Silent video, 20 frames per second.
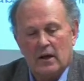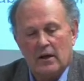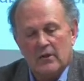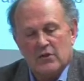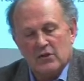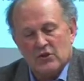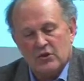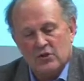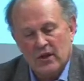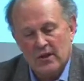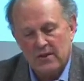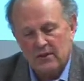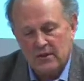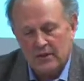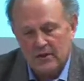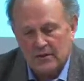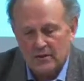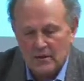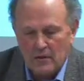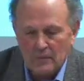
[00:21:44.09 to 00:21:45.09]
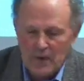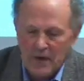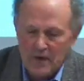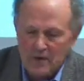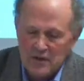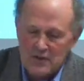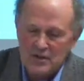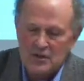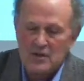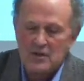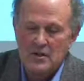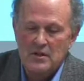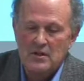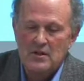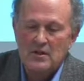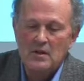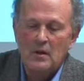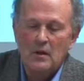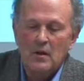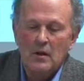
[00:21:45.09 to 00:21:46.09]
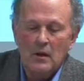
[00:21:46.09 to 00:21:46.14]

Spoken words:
untraded interdependencies